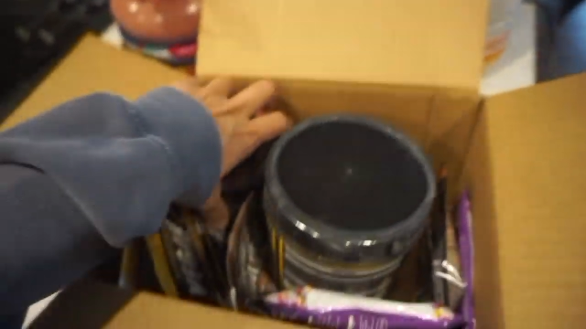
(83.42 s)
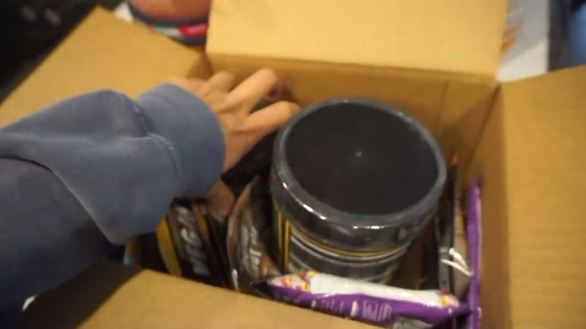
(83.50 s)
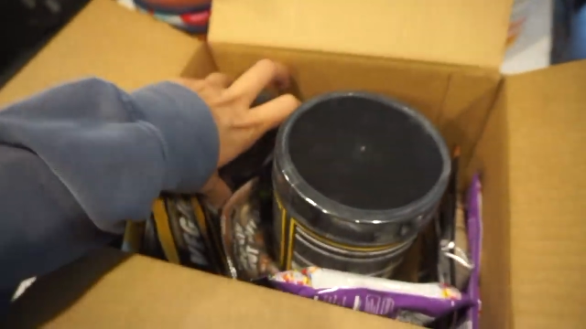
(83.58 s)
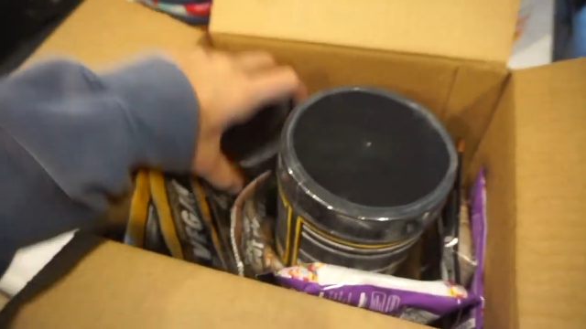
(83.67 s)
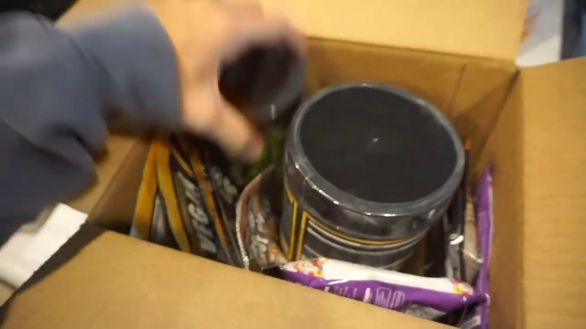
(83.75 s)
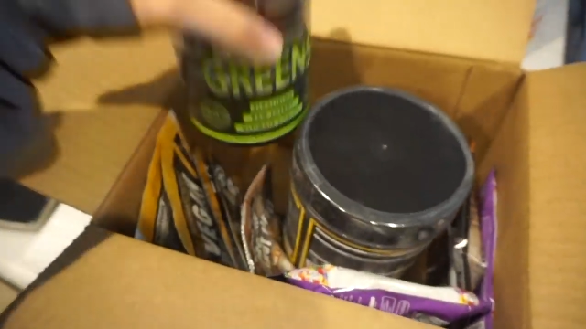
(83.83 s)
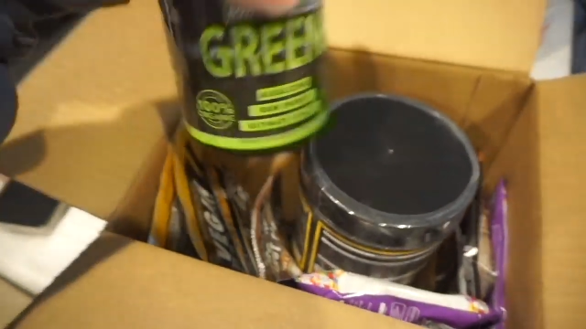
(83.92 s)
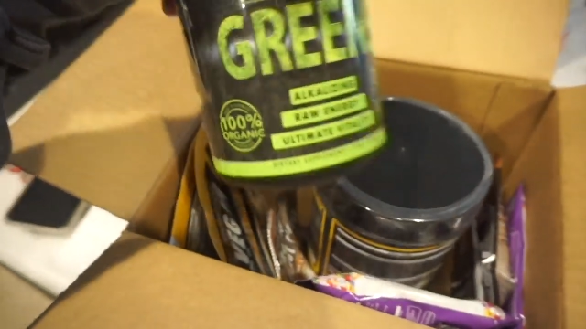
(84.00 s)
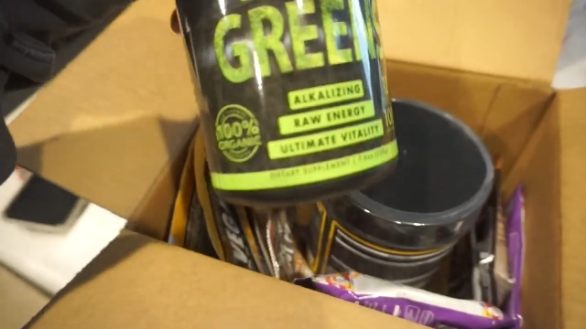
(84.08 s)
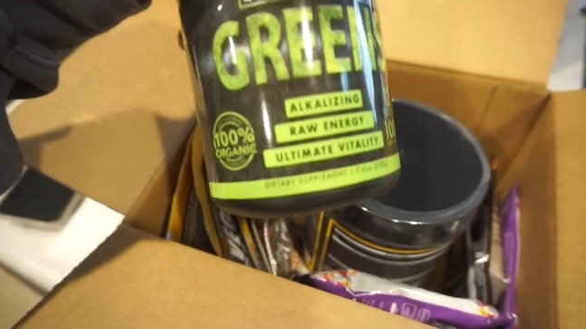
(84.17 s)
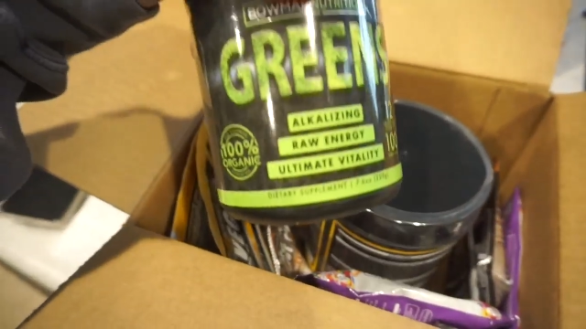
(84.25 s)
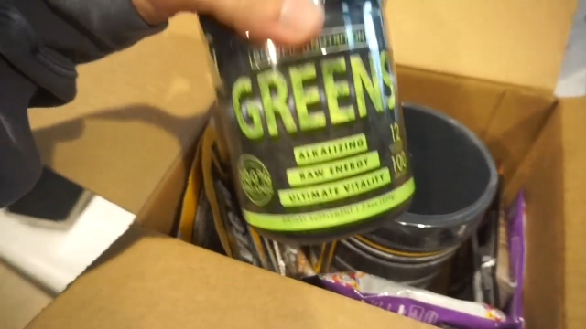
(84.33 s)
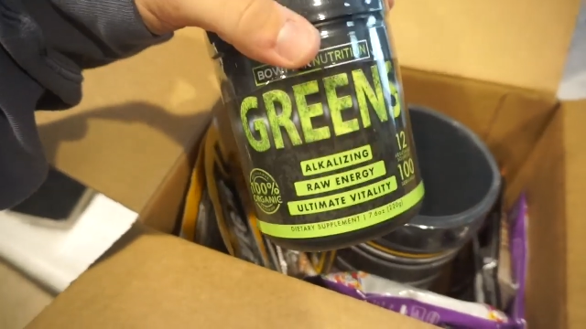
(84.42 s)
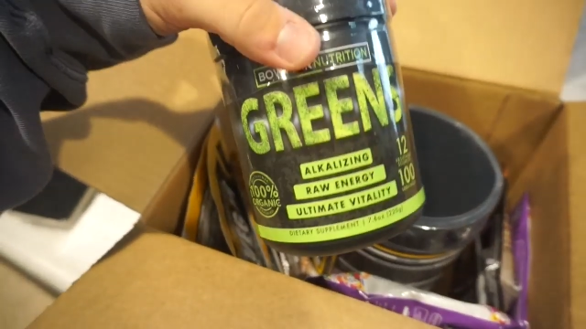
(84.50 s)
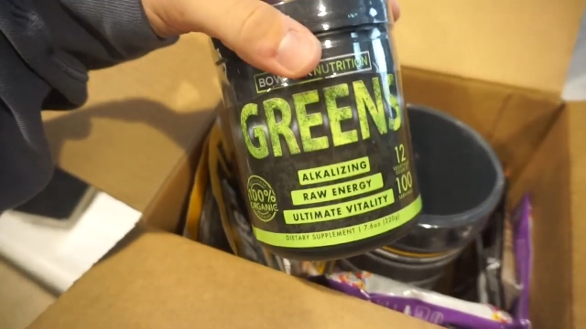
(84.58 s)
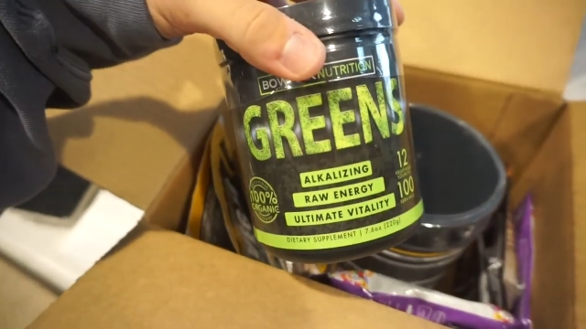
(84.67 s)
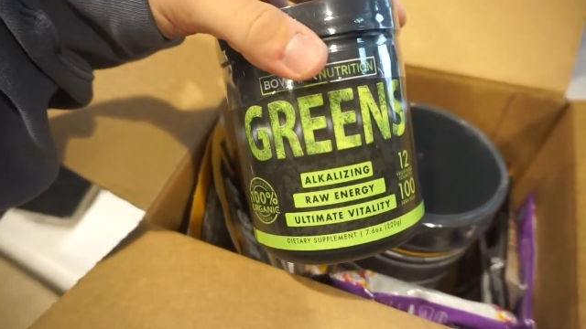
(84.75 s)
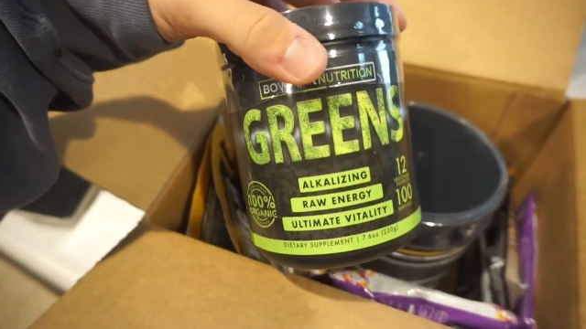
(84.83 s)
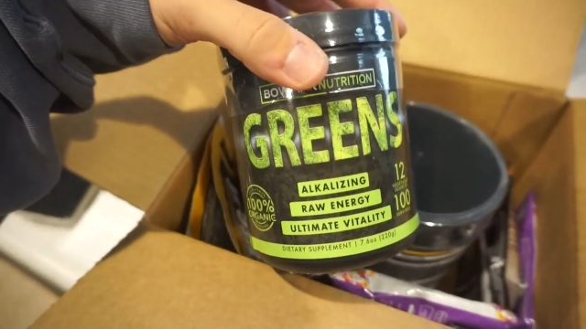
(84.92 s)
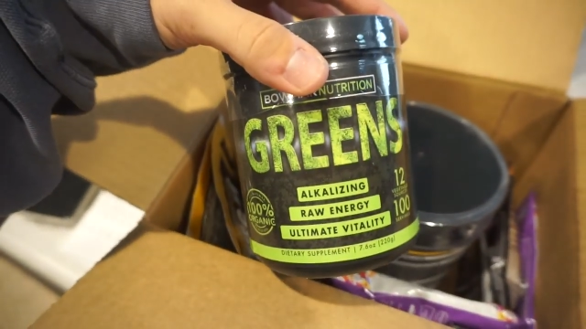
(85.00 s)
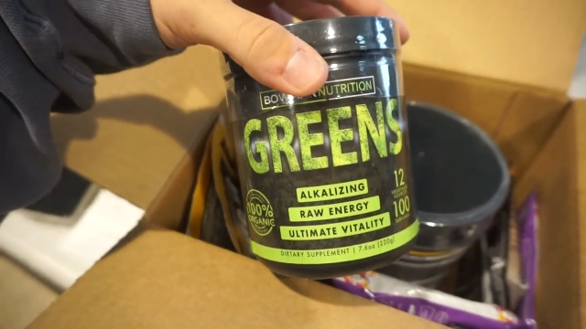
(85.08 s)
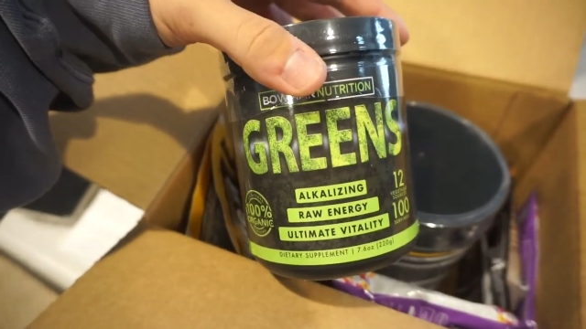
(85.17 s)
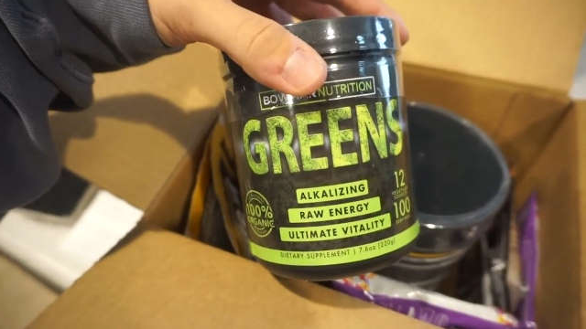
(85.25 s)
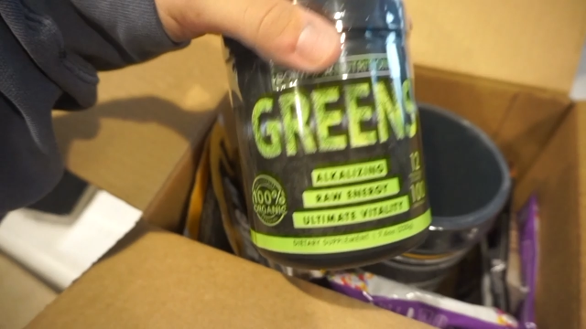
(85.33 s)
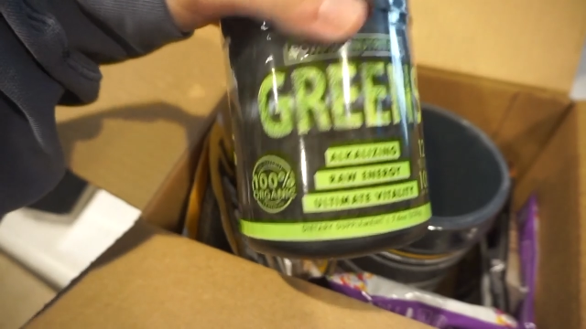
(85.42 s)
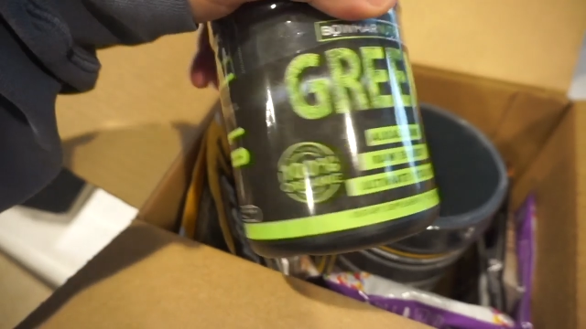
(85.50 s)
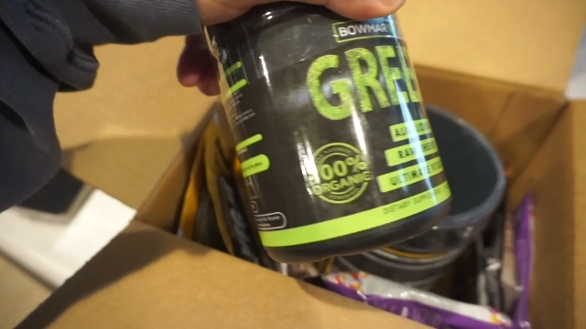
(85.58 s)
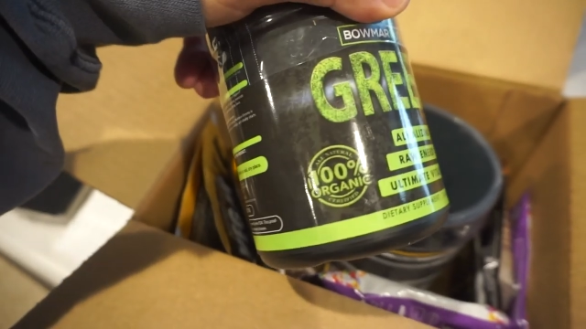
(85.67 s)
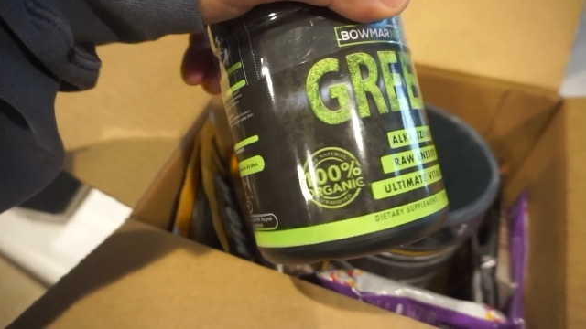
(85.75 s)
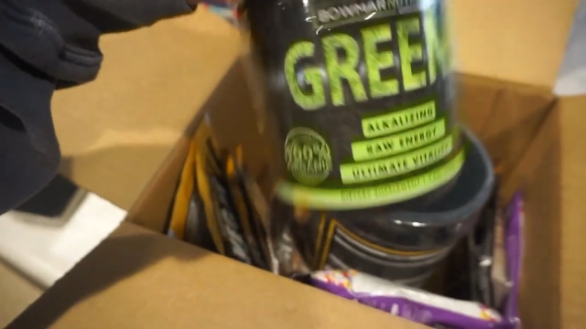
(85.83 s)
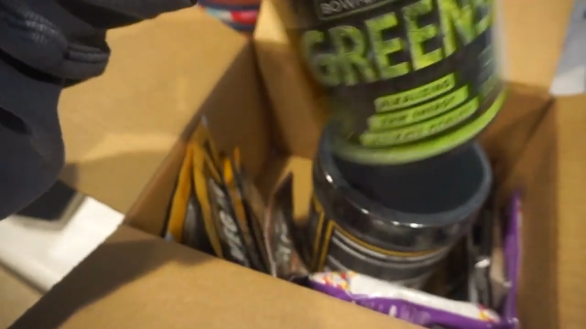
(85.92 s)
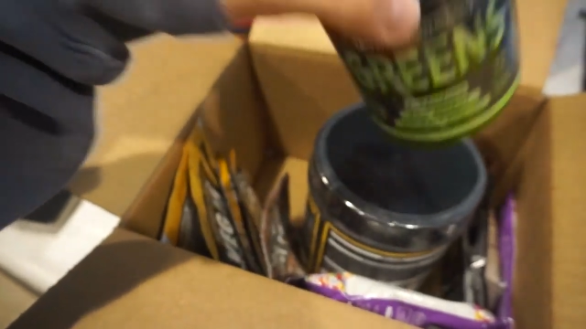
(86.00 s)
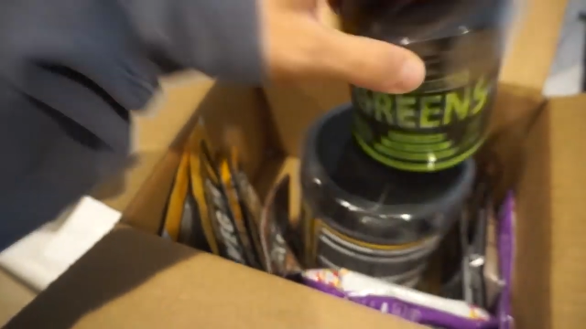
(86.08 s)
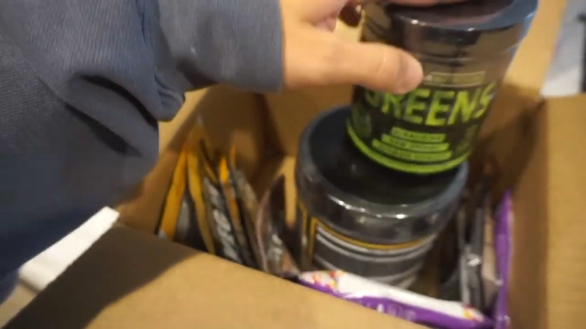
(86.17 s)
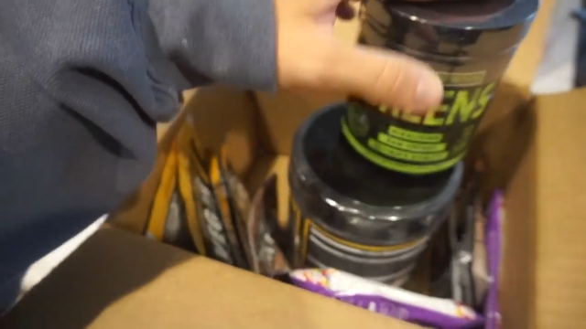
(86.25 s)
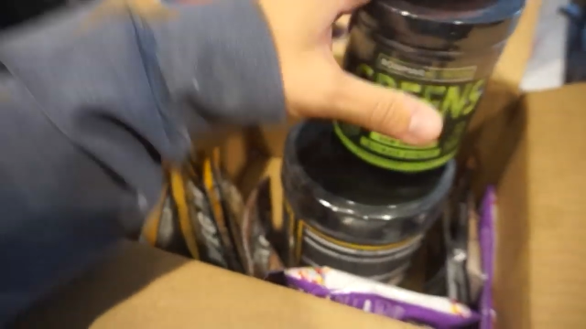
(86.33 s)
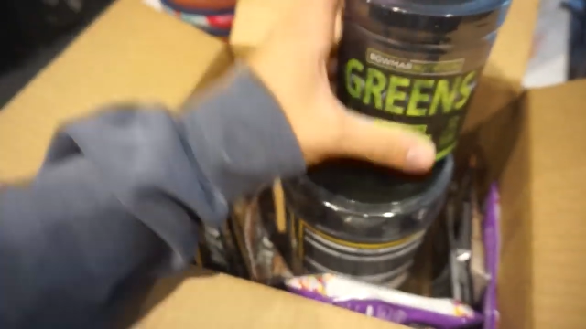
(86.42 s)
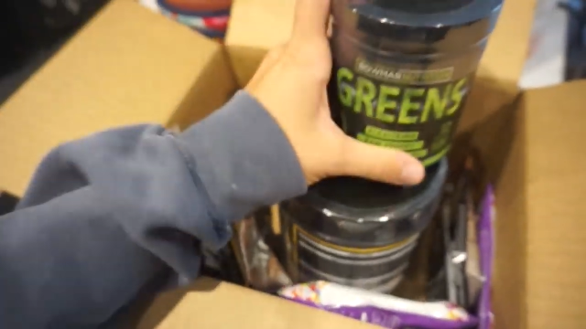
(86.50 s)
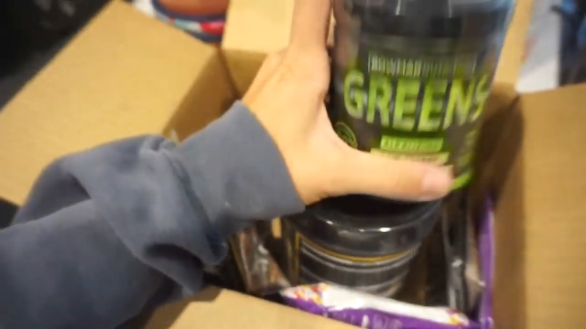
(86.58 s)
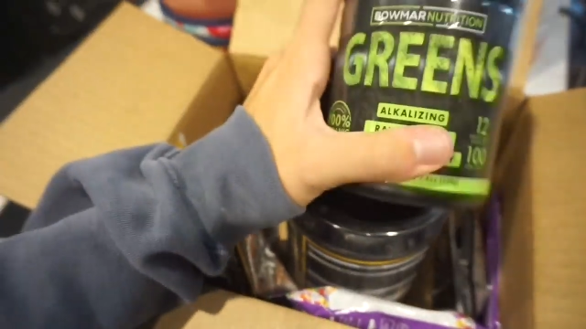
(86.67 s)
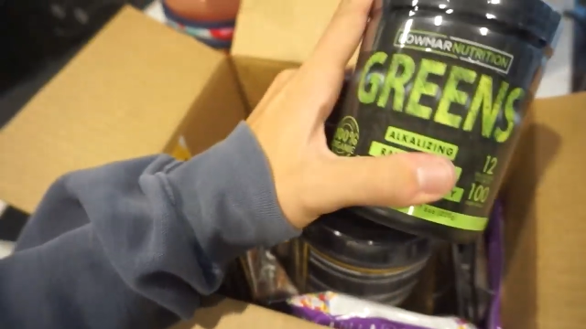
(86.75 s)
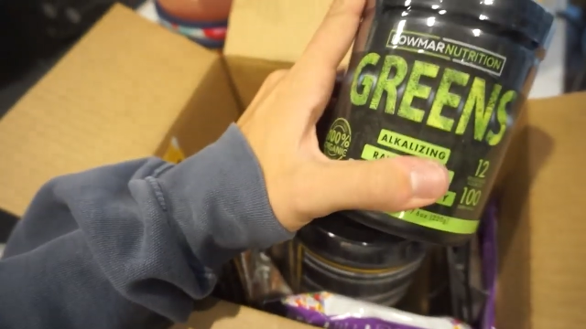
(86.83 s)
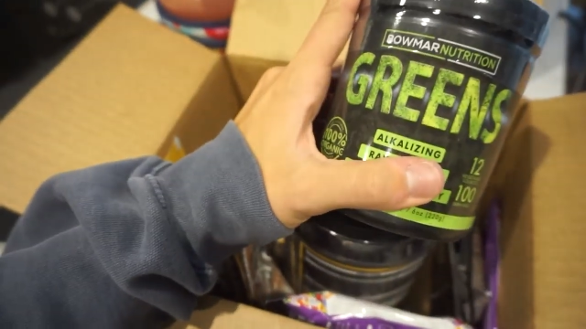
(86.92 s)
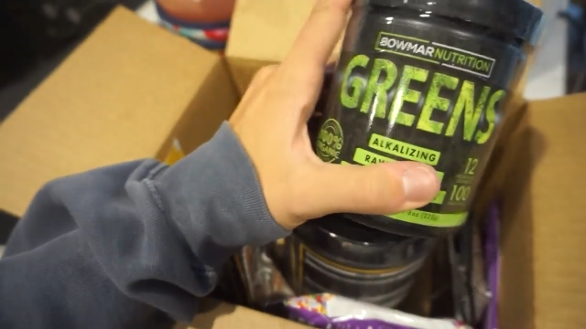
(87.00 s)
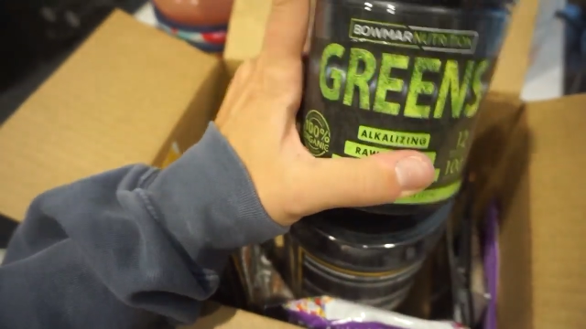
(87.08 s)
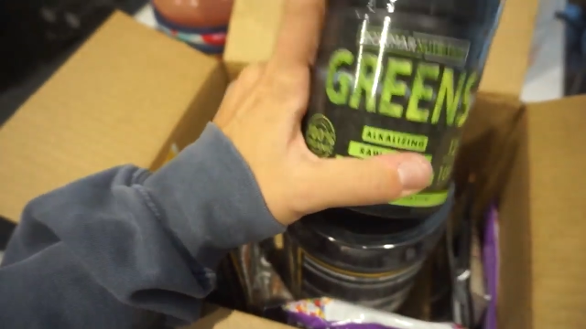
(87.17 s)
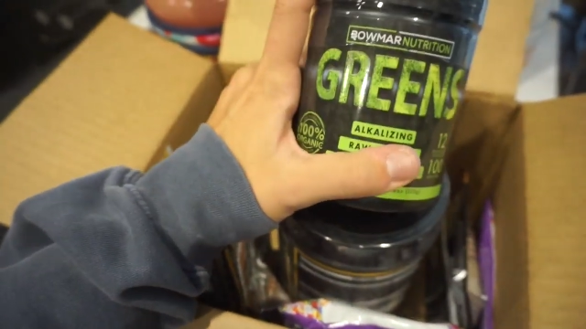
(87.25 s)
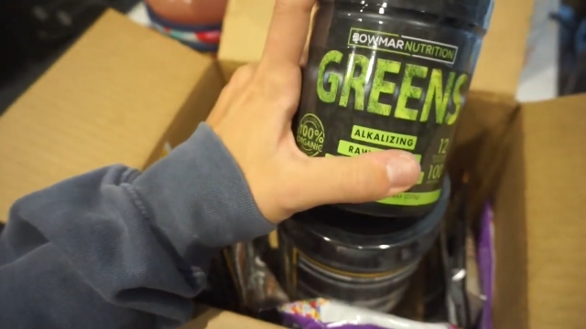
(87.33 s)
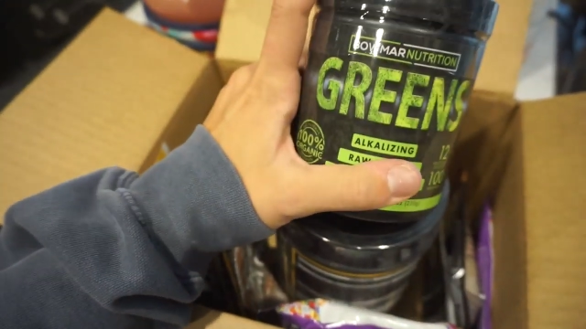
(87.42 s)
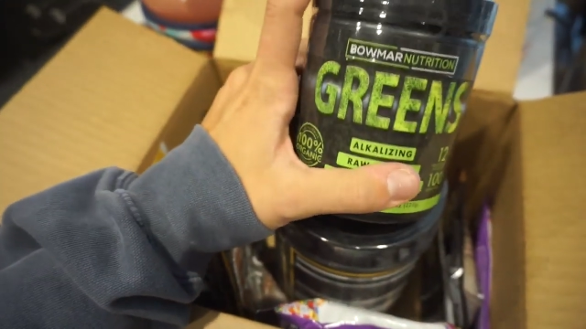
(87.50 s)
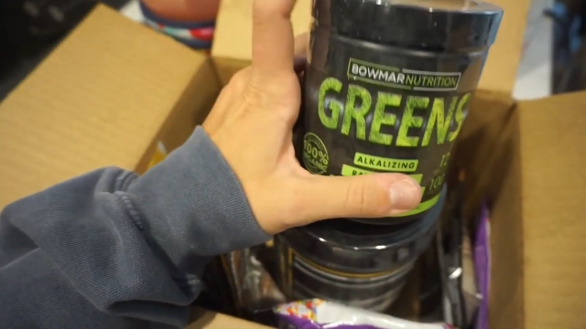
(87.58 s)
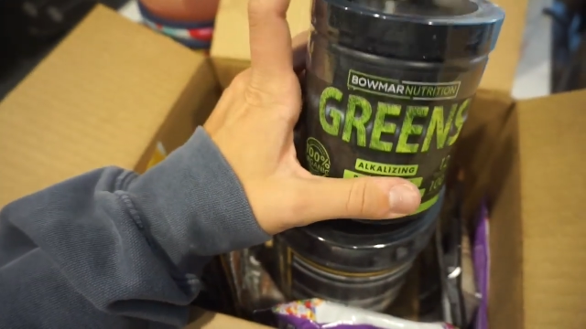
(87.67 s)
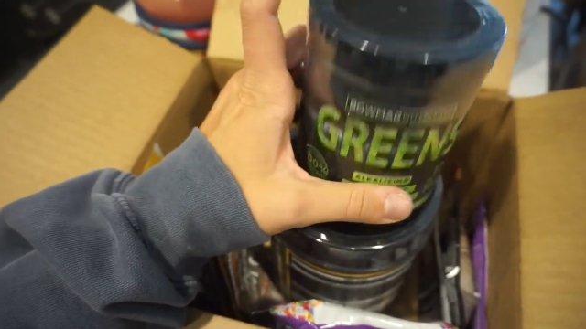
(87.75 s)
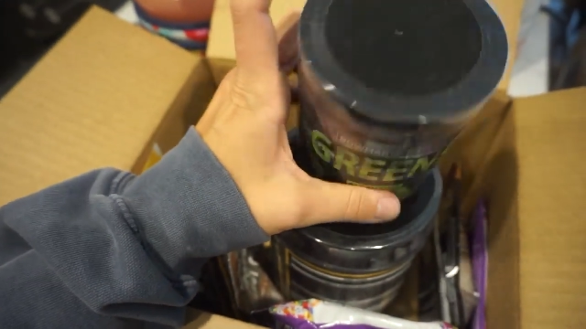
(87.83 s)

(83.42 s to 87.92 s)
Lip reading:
No face is visible, so there are no lips to read.